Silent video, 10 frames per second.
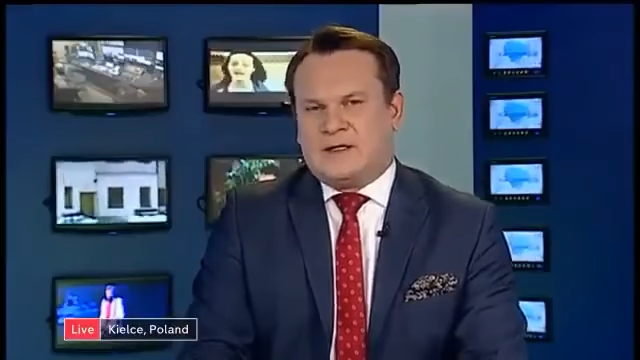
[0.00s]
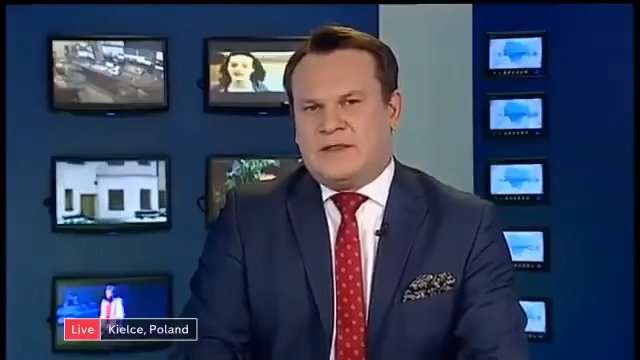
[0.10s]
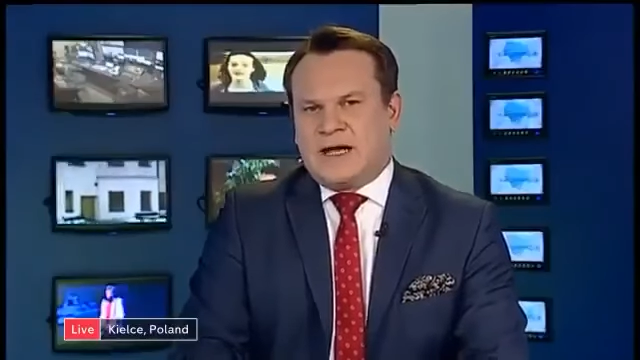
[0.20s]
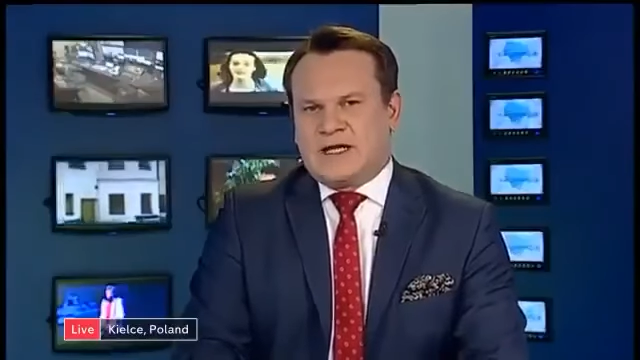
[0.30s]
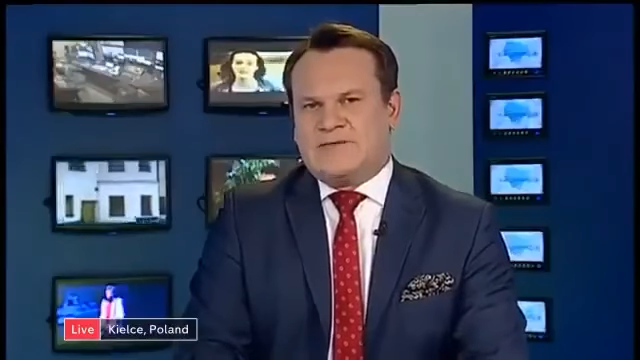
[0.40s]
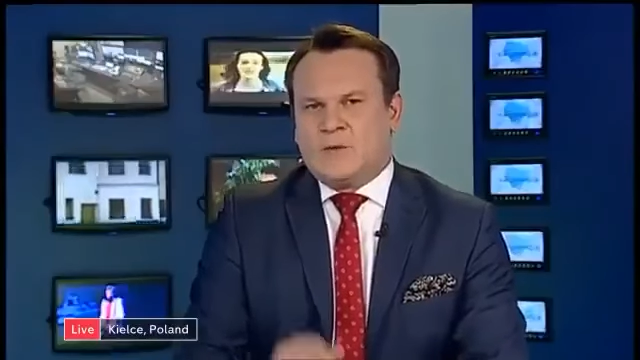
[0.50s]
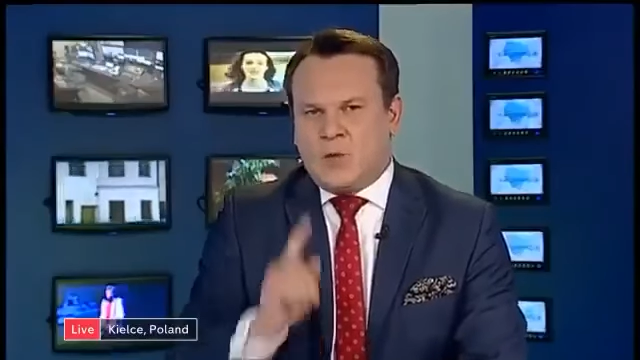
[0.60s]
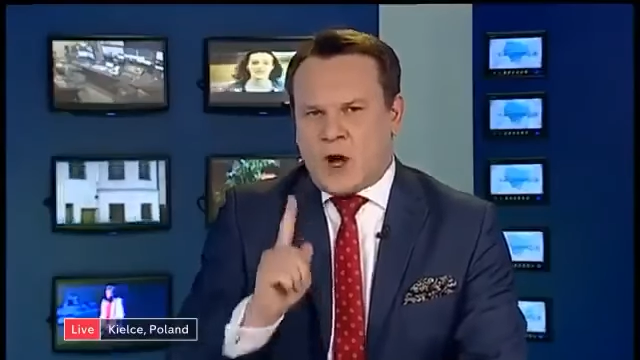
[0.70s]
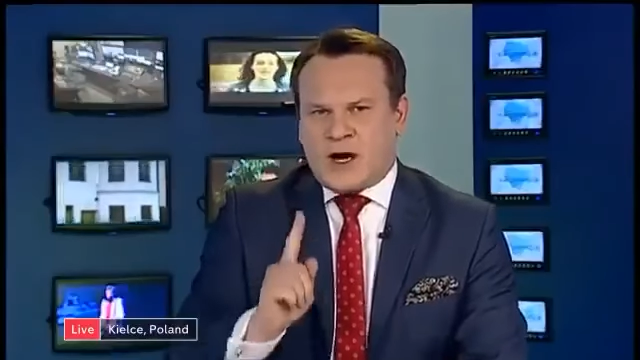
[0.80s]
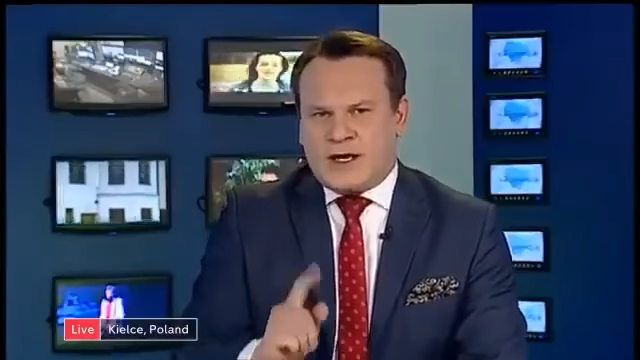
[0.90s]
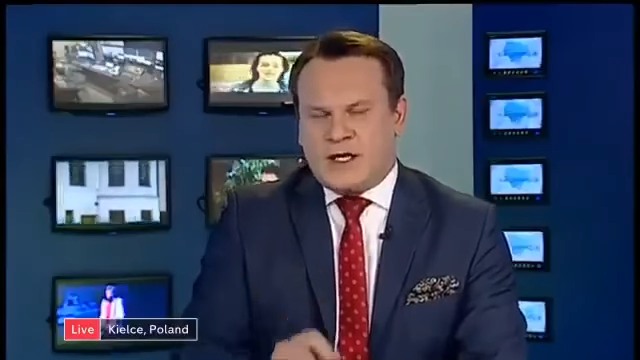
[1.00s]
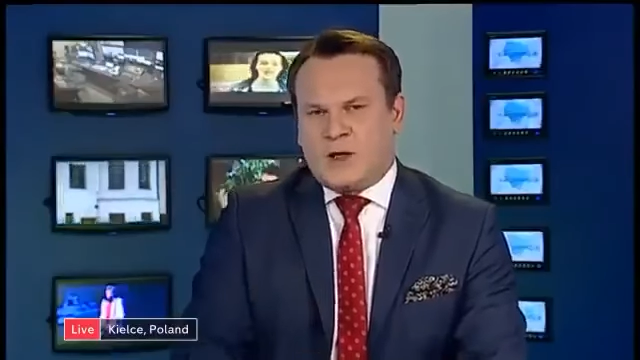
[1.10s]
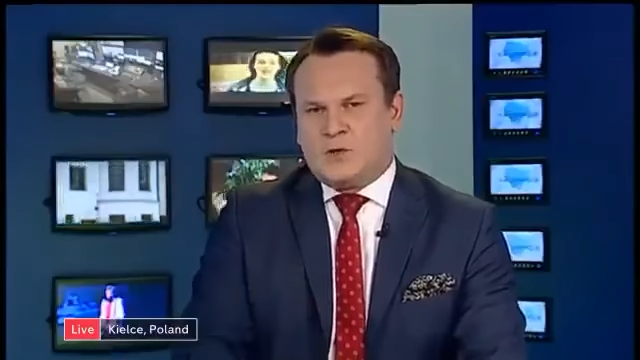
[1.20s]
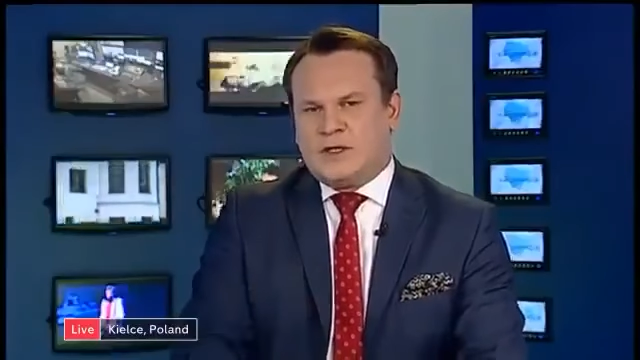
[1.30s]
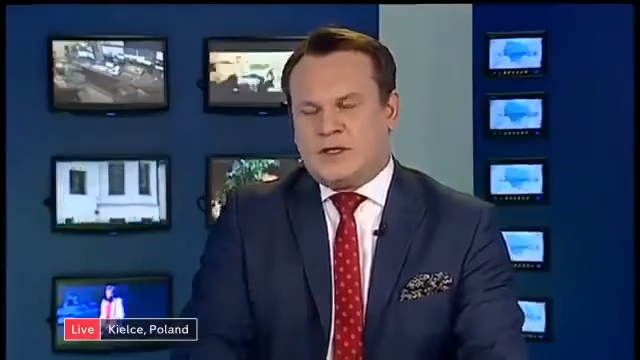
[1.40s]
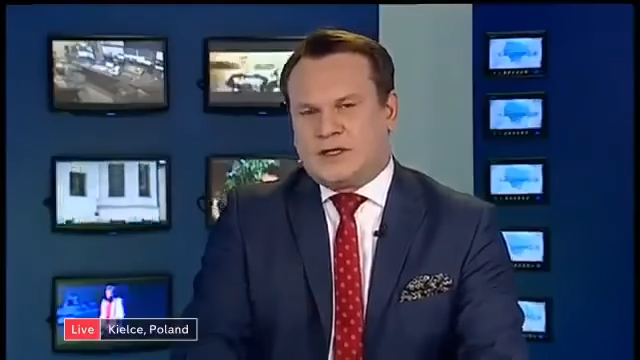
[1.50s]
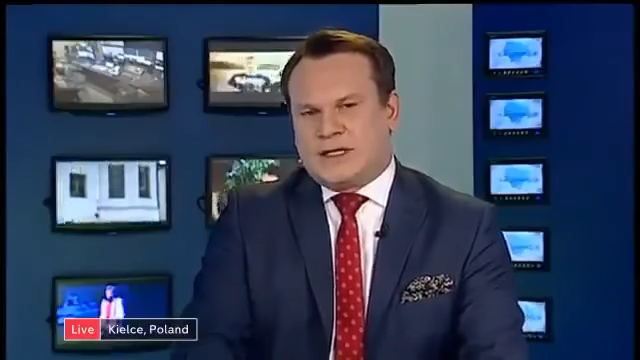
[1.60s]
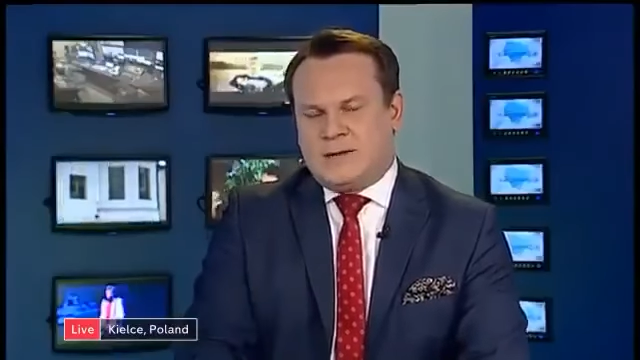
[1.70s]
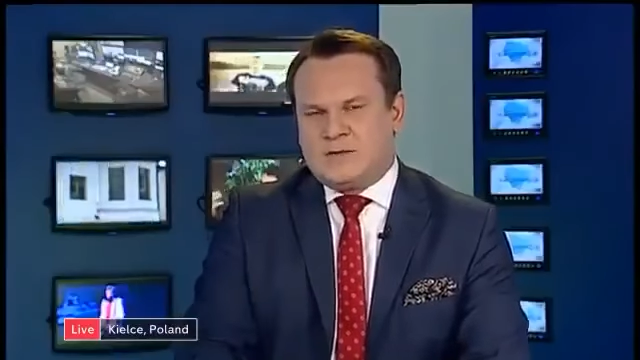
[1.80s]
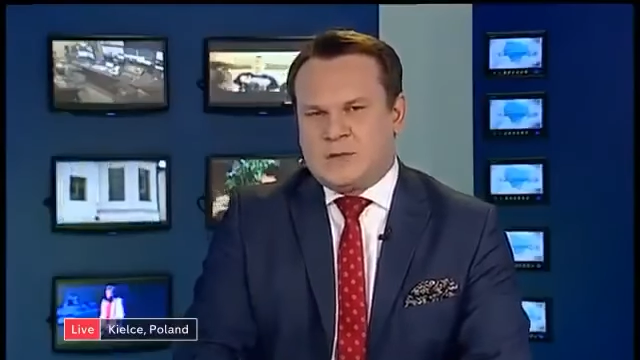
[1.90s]
not even one will
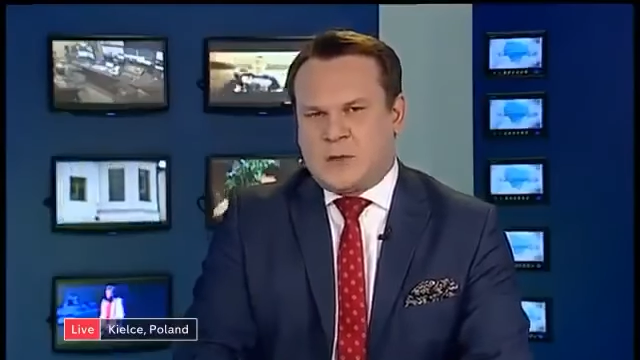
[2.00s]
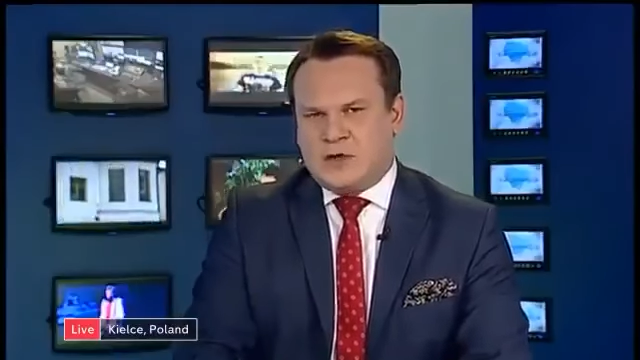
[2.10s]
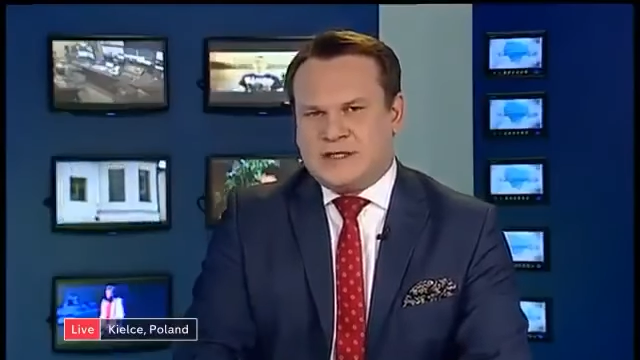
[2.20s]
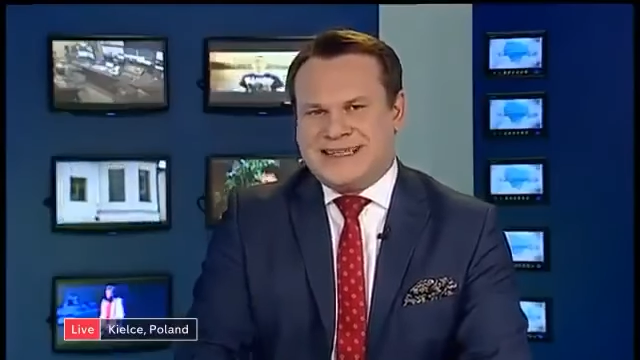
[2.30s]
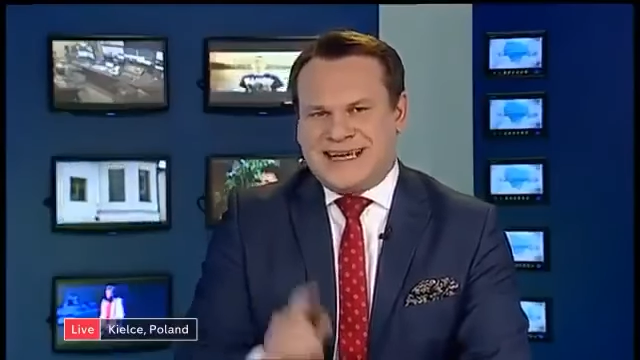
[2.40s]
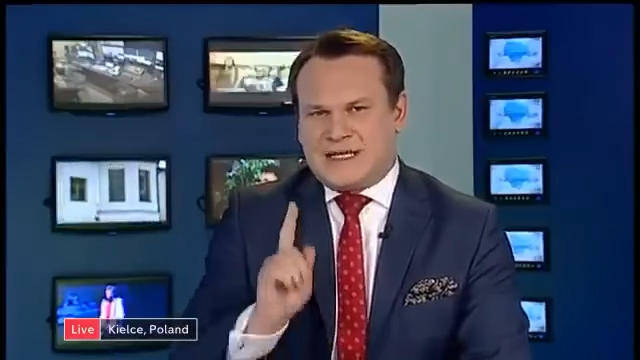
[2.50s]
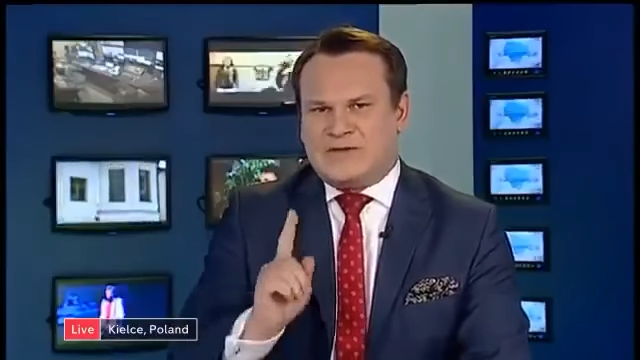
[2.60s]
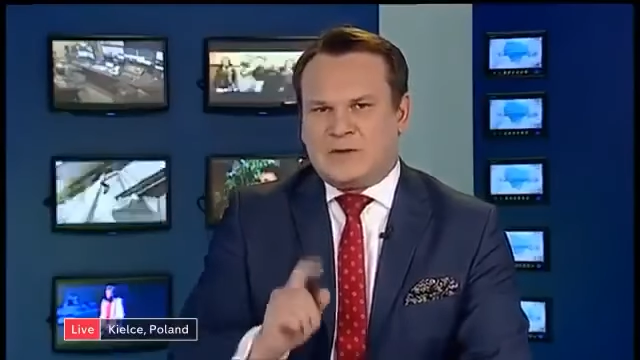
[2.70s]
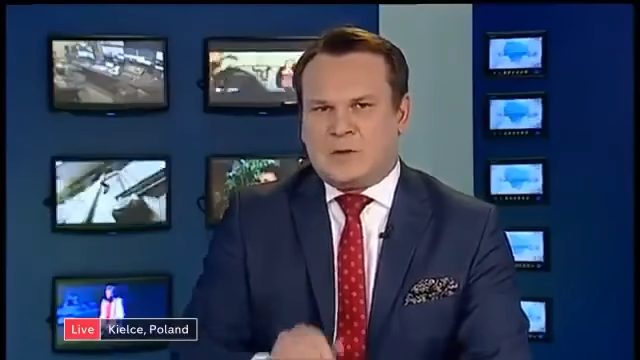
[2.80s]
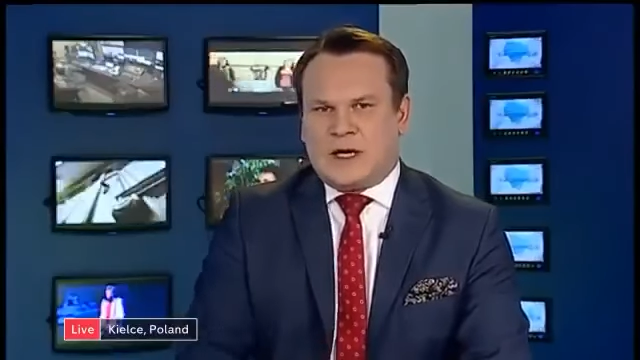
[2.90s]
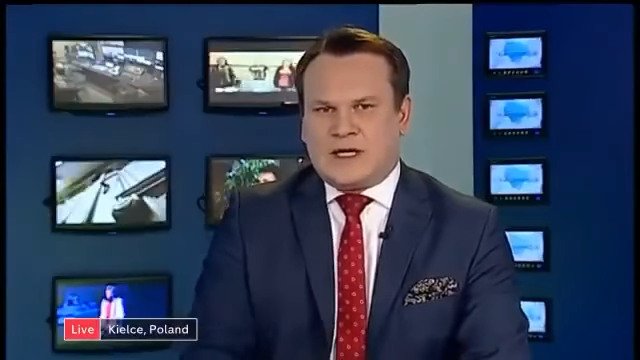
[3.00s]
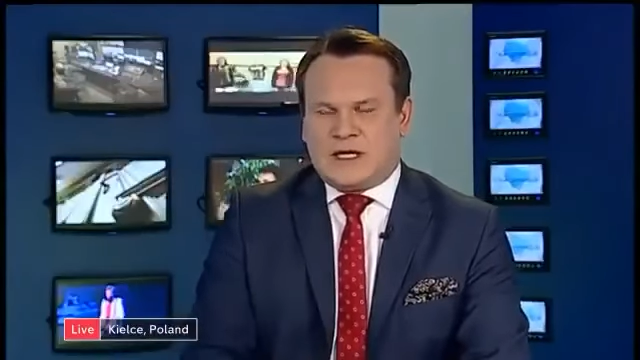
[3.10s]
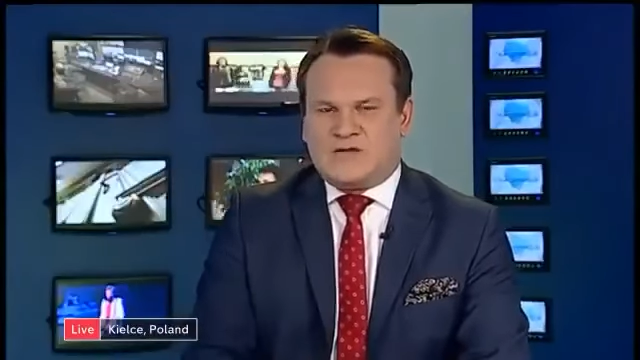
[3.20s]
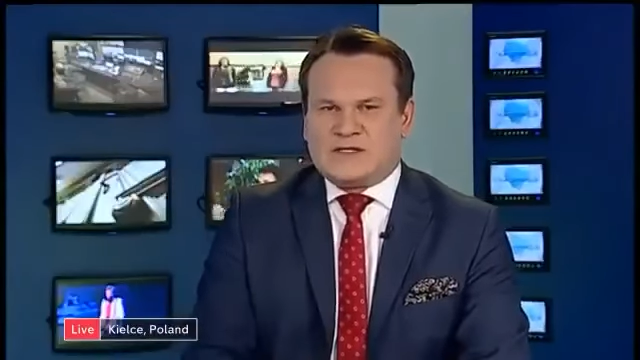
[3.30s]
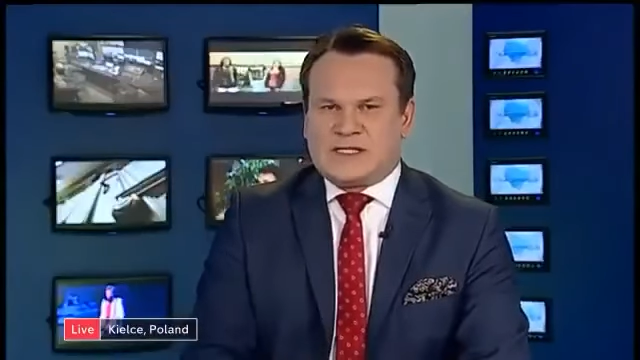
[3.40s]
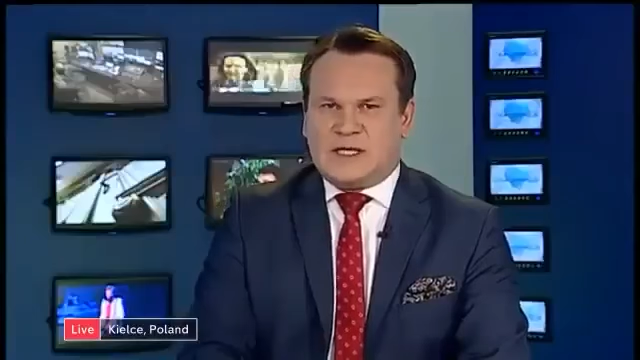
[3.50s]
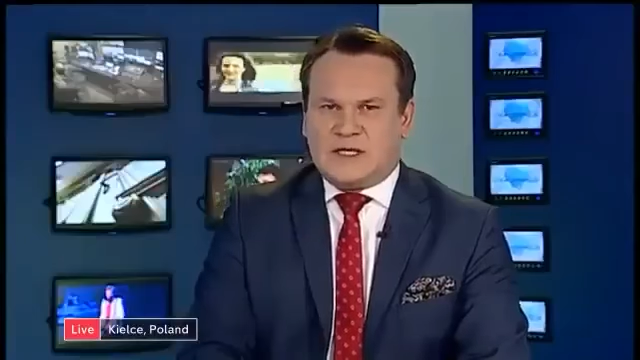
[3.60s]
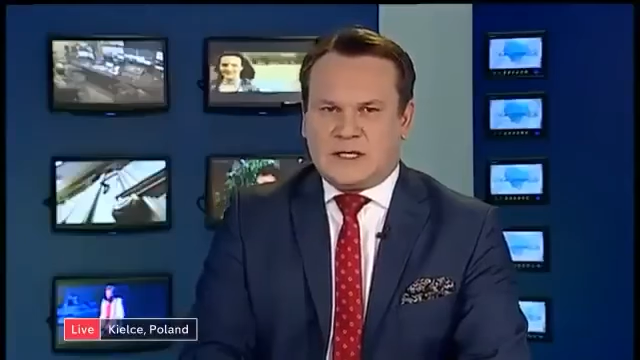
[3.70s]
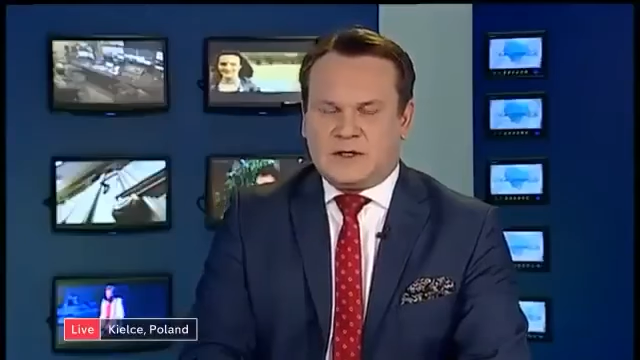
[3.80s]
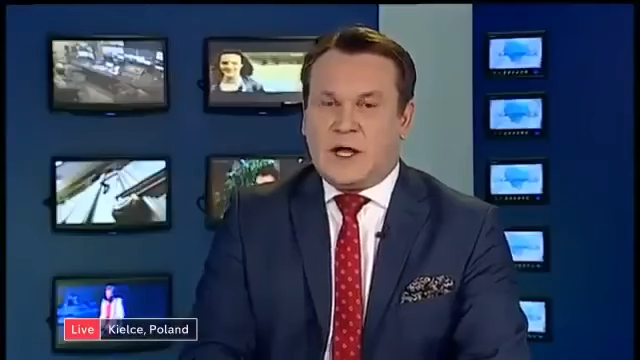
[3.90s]
come to Poland. Not even one if it's
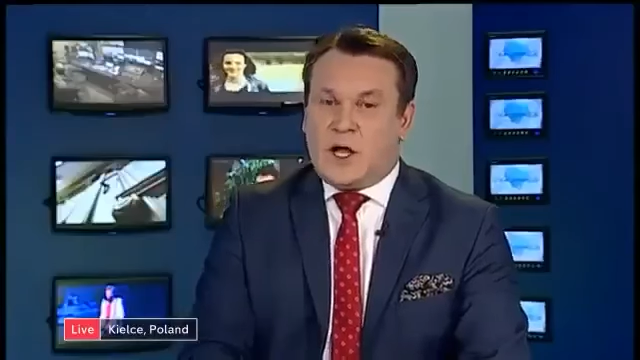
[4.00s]
illegal.